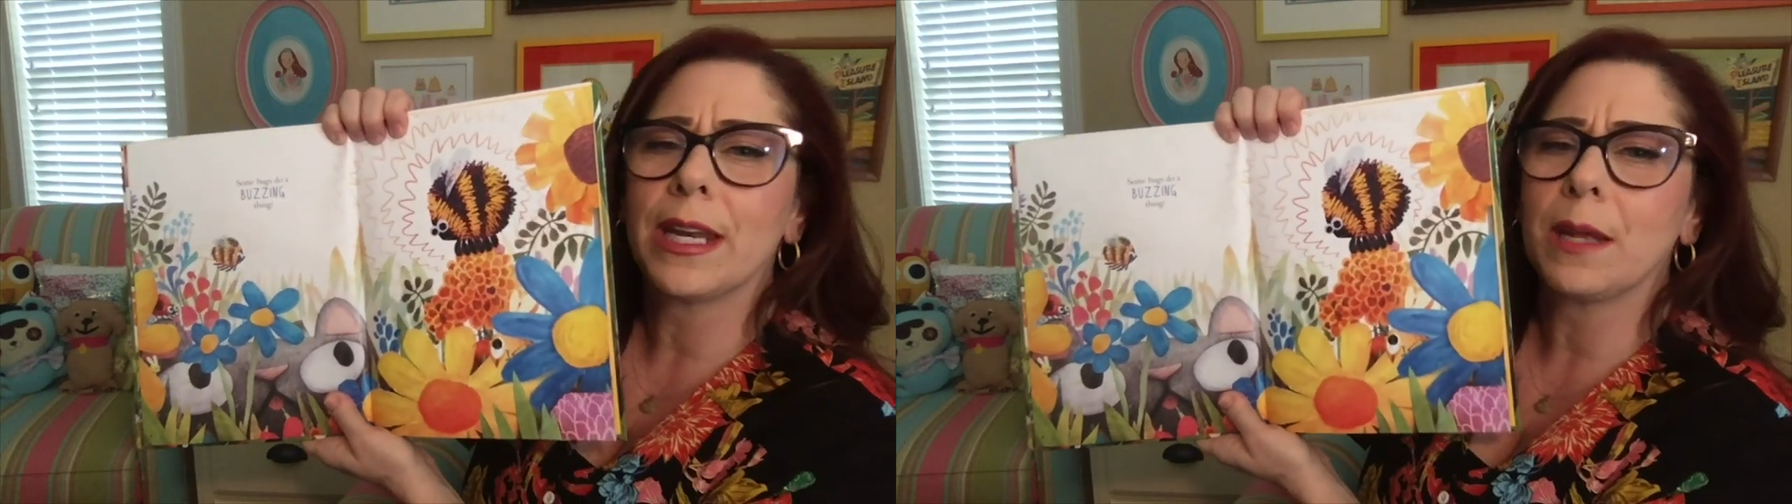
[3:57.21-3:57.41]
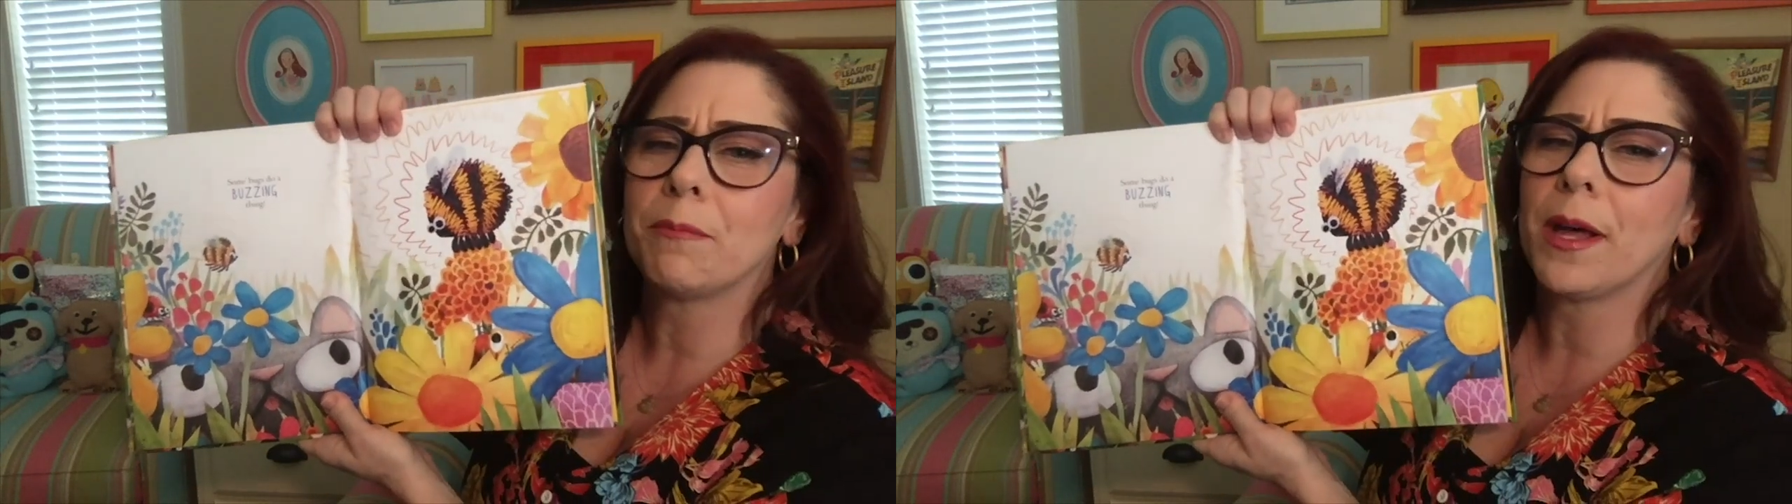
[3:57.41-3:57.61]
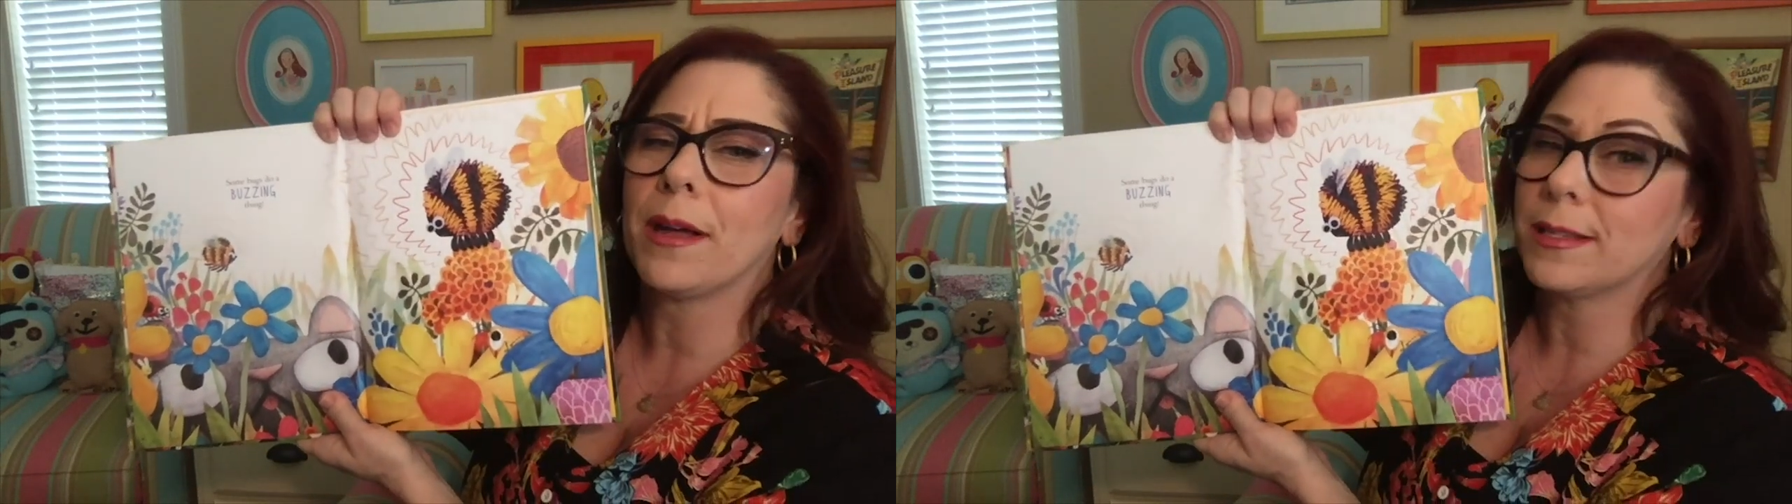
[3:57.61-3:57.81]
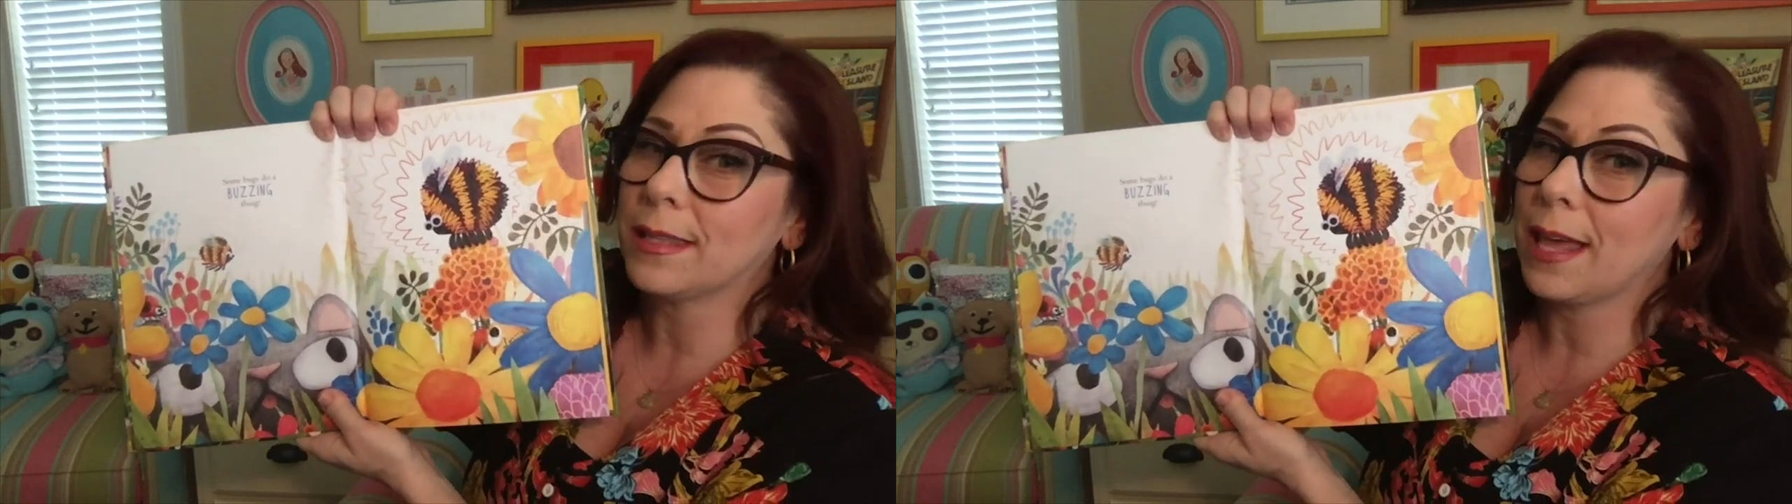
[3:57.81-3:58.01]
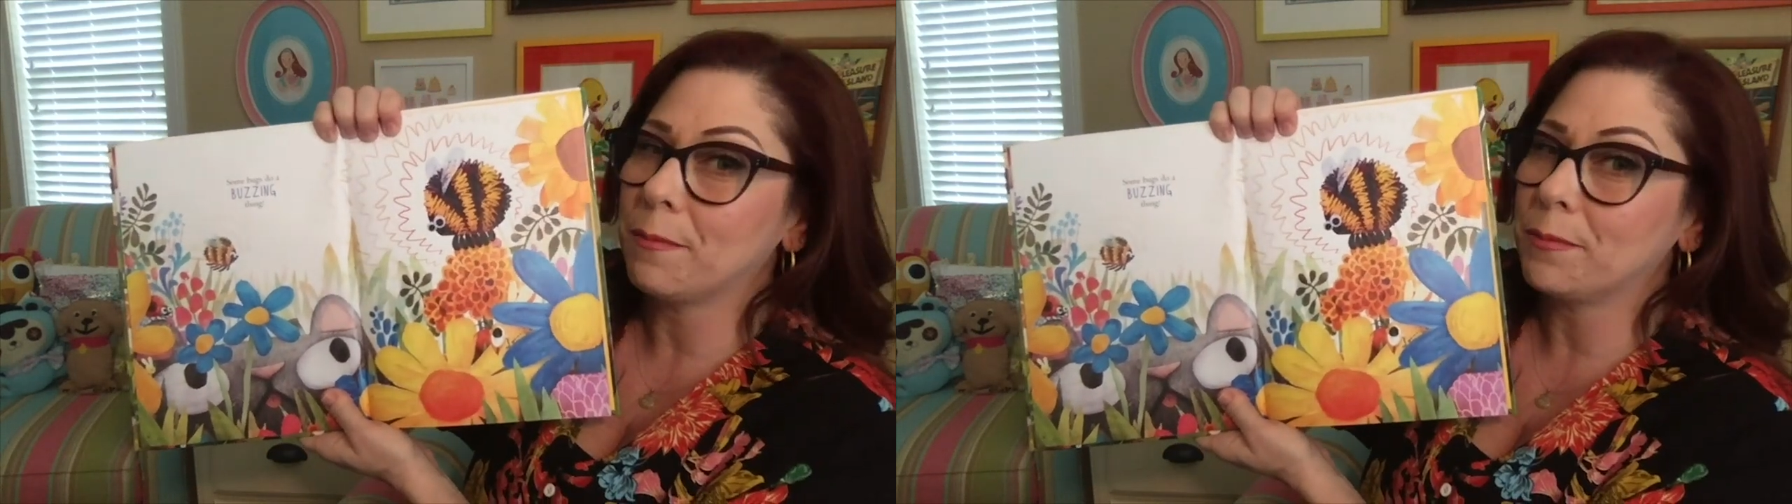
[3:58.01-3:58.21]
any bugs
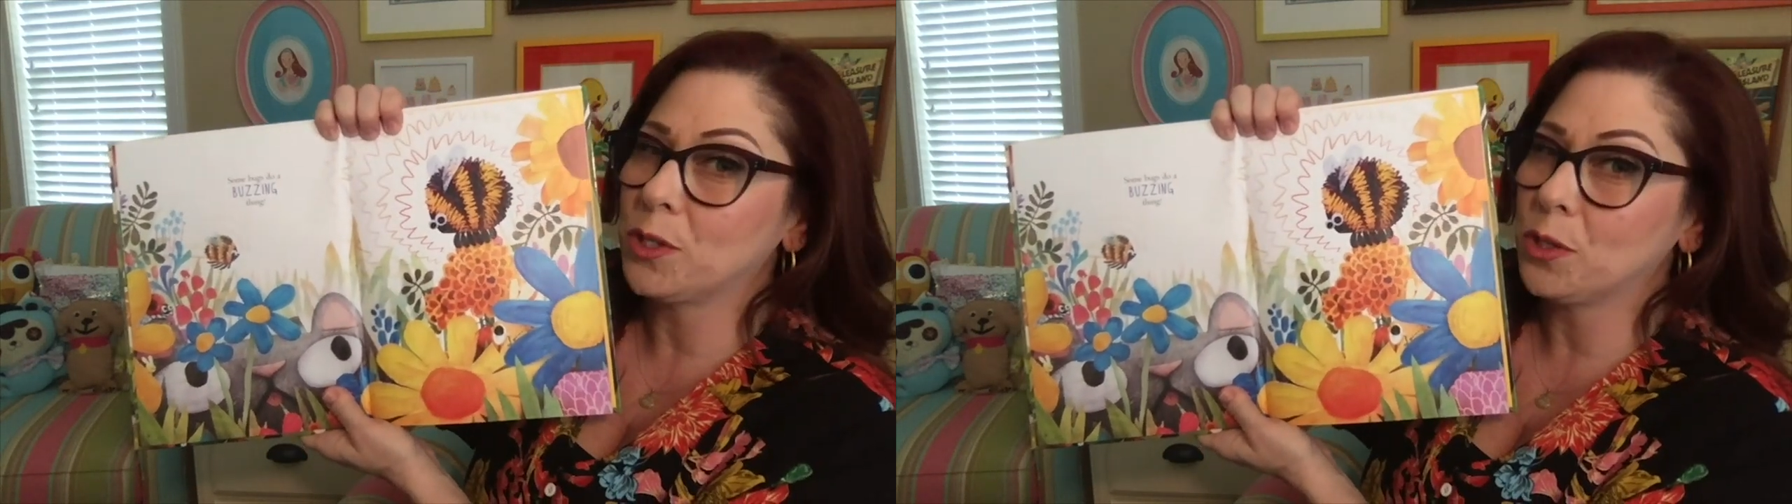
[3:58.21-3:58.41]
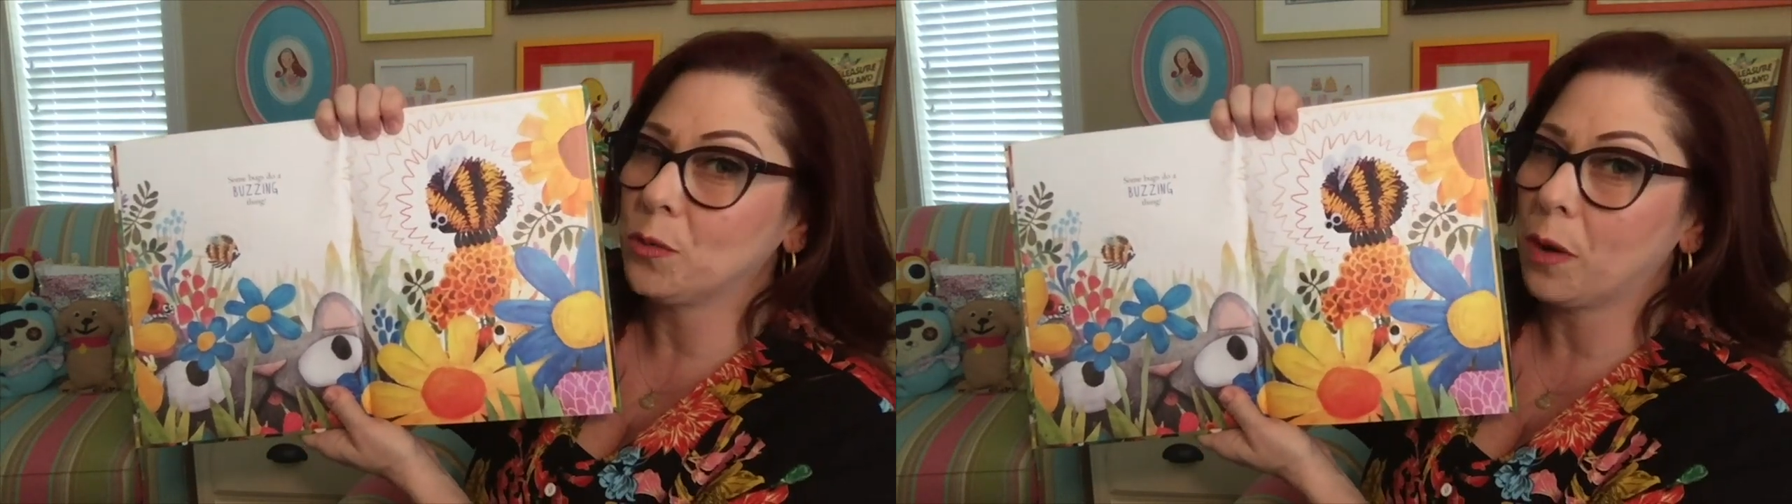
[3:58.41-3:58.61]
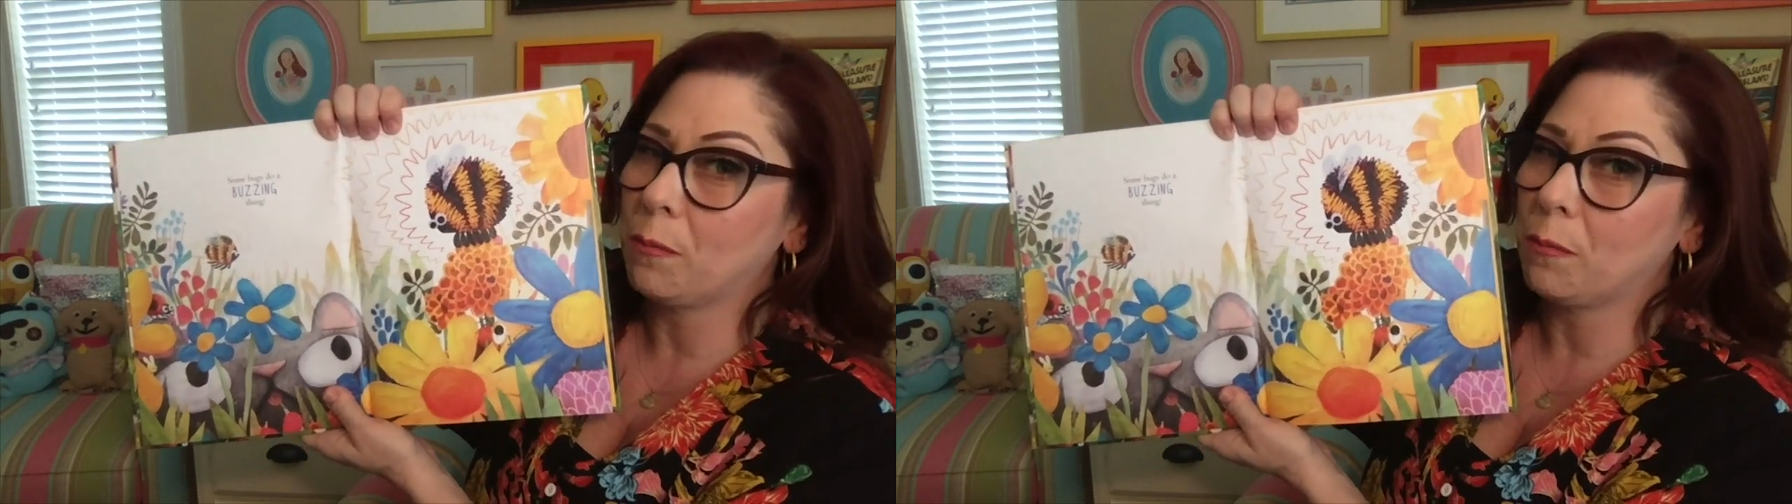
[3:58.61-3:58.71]
that do a